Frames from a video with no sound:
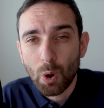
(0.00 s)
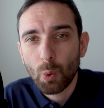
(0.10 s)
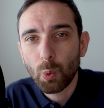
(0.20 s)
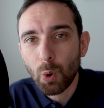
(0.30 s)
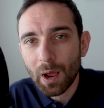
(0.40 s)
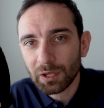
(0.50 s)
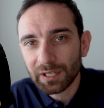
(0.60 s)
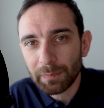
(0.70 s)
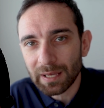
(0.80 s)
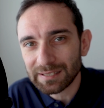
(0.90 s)
One of
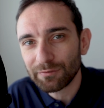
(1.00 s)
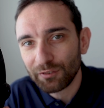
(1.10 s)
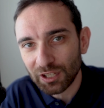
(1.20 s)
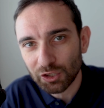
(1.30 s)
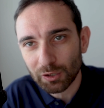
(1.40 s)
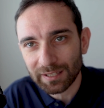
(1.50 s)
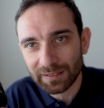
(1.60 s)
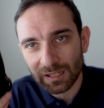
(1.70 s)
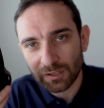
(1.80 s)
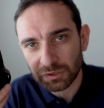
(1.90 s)
the best features I
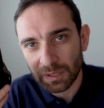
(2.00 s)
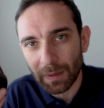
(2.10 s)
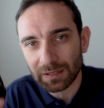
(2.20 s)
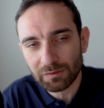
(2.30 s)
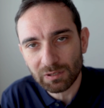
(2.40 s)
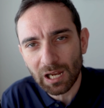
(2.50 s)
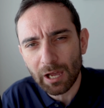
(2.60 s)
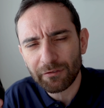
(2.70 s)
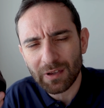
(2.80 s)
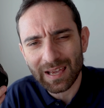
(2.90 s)
think of the battery
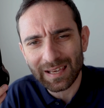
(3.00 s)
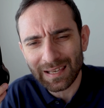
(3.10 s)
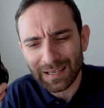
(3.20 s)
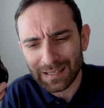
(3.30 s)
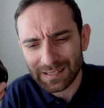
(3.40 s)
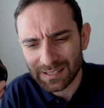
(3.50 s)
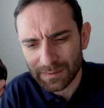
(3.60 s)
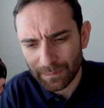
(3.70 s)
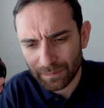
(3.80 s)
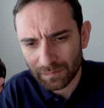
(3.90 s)
life is
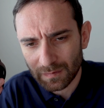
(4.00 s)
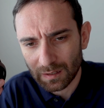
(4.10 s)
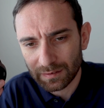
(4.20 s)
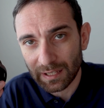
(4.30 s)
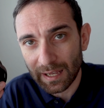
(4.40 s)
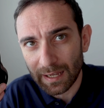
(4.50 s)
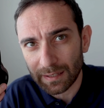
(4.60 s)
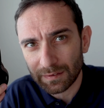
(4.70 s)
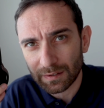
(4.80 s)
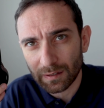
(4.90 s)

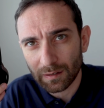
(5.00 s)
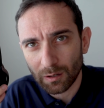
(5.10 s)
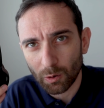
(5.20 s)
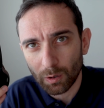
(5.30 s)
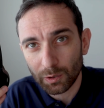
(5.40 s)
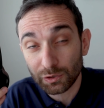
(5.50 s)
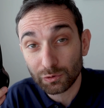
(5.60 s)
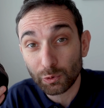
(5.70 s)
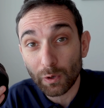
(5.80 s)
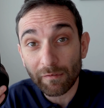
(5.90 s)
that
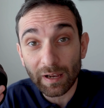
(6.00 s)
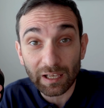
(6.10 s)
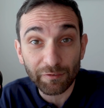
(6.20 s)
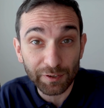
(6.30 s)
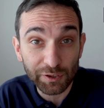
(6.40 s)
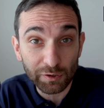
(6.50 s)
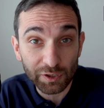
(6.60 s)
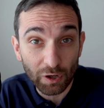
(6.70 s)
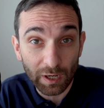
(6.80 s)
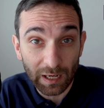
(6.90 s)
you have like a feature,
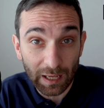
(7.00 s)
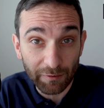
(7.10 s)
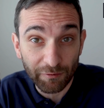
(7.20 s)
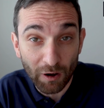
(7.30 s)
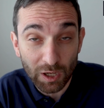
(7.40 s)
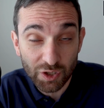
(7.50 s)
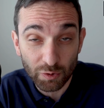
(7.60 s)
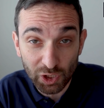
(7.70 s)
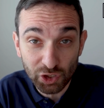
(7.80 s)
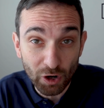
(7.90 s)
it's called like fast
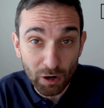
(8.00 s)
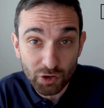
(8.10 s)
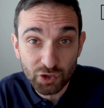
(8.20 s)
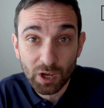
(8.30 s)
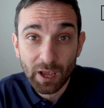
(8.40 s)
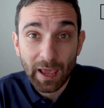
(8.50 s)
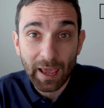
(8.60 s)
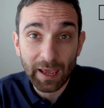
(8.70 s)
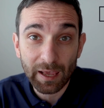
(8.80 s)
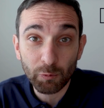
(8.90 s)
recharge,
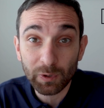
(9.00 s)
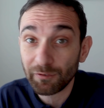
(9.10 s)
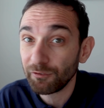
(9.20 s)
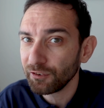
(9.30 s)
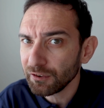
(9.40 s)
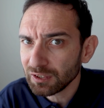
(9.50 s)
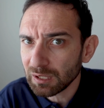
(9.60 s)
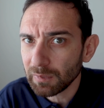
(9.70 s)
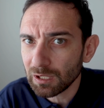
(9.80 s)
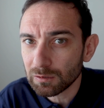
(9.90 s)
and with 50
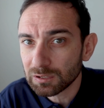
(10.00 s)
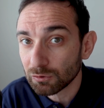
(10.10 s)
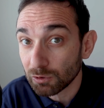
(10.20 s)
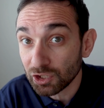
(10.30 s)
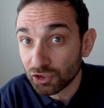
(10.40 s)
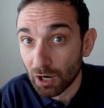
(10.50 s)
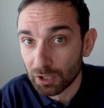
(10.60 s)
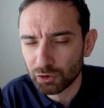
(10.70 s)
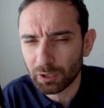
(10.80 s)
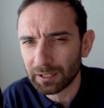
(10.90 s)
minutes
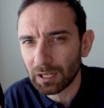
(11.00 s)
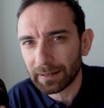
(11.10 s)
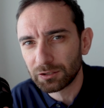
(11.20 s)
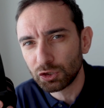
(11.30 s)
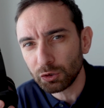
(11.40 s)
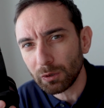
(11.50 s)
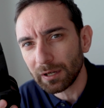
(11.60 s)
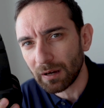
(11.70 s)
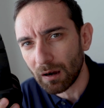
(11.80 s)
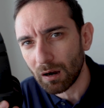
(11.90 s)
recharge you get like
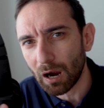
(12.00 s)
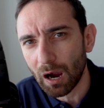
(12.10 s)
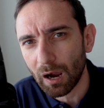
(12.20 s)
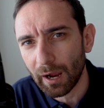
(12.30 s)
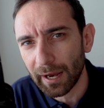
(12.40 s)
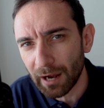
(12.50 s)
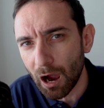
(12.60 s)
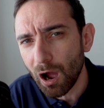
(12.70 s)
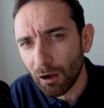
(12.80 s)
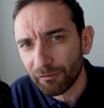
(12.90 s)

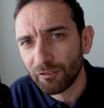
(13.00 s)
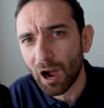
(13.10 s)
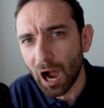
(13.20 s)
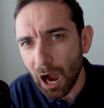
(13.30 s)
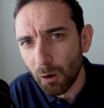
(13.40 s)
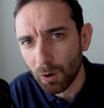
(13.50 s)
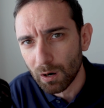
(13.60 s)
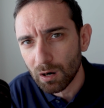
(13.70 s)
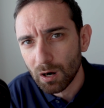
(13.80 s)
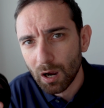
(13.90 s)
2.5
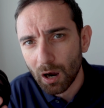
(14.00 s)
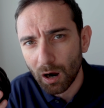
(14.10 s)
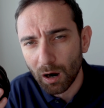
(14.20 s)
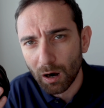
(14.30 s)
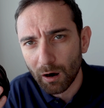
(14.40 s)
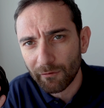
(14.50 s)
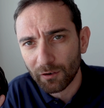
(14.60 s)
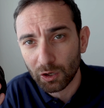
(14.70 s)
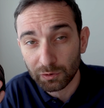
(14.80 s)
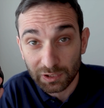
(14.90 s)
hours of
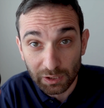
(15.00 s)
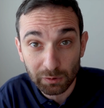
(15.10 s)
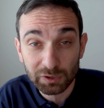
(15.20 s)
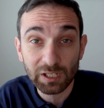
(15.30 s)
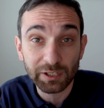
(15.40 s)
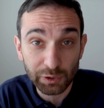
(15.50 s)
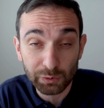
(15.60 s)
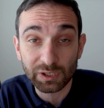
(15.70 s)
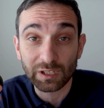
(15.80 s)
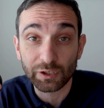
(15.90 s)
continuously
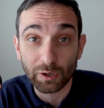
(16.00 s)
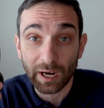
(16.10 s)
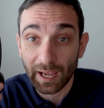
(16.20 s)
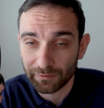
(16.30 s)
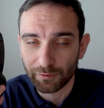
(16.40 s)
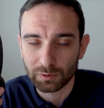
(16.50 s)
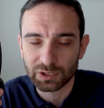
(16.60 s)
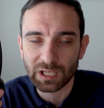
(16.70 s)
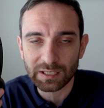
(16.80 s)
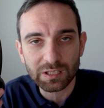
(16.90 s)
using your headphones.
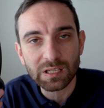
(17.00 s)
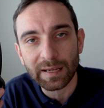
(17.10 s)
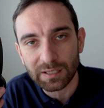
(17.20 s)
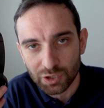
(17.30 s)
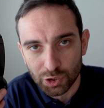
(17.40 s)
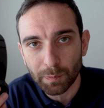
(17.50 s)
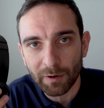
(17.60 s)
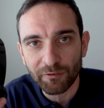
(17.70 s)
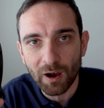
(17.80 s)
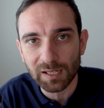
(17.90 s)
That is like
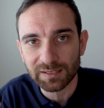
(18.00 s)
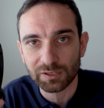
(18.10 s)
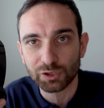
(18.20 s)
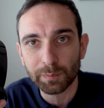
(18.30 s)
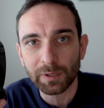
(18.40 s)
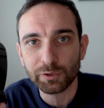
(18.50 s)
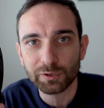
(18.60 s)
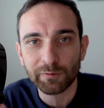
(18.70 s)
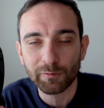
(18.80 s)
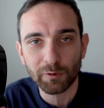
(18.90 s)
super fast and super
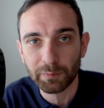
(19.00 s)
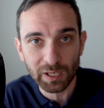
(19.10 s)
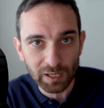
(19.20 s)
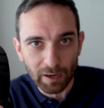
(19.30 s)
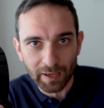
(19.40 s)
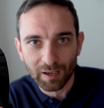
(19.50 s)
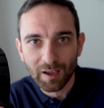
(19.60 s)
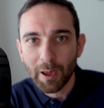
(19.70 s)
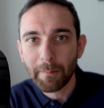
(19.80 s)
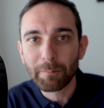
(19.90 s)
useful for me. Like
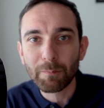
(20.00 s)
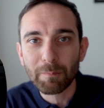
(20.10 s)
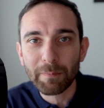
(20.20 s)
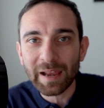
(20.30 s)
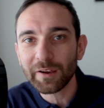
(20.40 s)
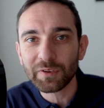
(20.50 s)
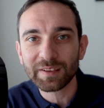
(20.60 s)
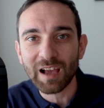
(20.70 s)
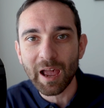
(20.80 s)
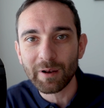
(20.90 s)
many of the
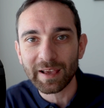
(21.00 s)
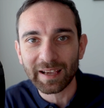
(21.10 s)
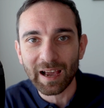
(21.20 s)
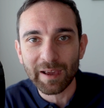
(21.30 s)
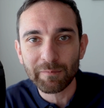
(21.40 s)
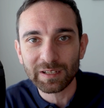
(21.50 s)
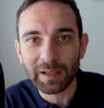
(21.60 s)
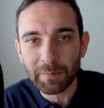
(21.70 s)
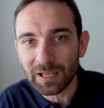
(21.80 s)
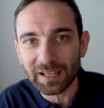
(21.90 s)
time, like I am in
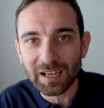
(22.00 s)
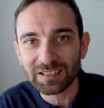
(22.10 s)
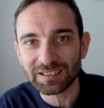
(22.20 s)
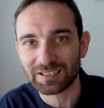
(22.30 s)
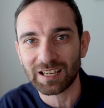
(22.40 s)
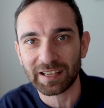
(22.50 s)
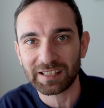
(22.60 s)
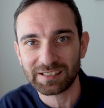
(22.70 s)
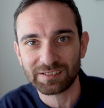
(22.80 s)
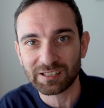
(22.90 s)
the meetings, it's
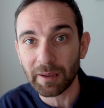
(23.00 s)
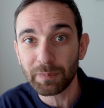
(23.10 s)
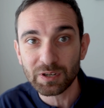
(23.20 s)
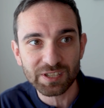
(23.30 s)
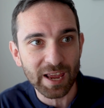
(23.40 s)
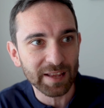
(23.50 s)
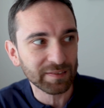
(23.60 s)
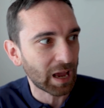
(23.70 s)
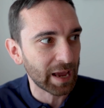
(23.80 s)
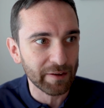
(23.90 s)

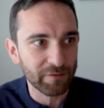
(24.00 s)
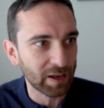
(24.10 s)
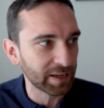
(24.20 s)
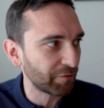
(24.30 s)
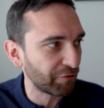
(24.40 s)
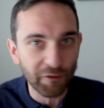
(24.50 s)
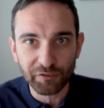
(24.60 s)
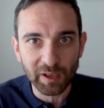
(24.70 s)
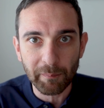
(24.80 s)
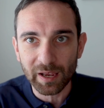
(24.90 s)
10%, I have like
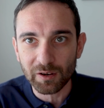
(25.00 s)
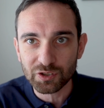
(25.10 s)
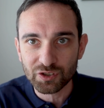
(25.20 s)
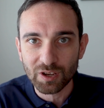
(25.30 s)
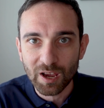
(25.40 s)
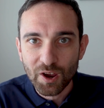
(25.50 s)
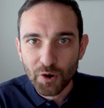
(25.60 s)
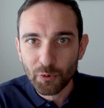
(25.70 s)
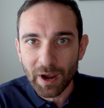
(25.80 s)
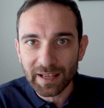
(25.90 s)
15 minutes
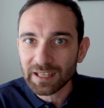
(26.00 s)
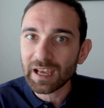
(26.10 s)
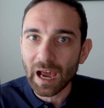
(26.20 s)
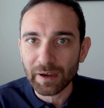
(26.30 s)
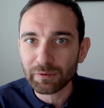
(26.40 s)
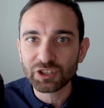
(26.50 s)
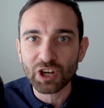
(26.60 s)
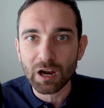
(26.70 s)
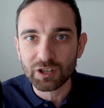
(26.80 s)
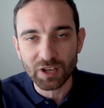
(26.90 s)
ready, I
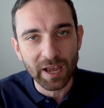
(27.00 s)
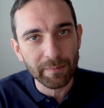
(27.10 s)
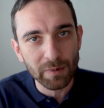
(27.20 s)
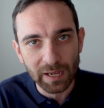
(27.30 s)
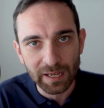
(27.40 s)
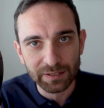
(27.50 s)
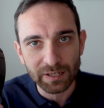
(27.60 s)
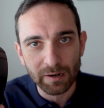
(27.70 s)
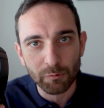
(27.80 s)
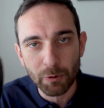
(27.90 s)
recharge them and they
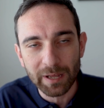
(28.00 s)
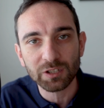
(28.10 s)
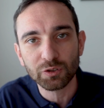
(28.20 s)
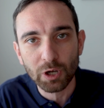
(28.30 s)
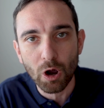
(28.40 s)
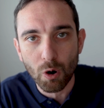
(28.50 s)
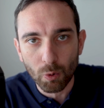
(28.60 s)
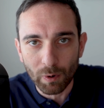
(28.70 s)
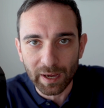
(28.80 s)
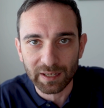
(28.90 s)
are ready to go
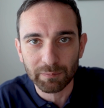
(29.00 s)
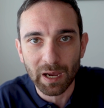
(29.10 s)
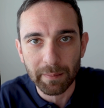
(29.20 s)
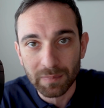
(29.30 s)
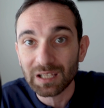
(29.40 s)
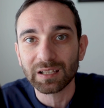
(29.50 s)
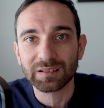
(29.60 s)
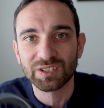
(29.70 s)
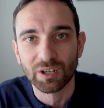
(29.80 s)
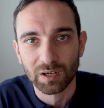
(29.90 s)
when my
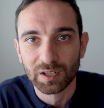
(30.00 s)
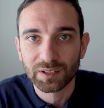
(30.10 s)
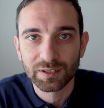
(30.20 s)
meetings start.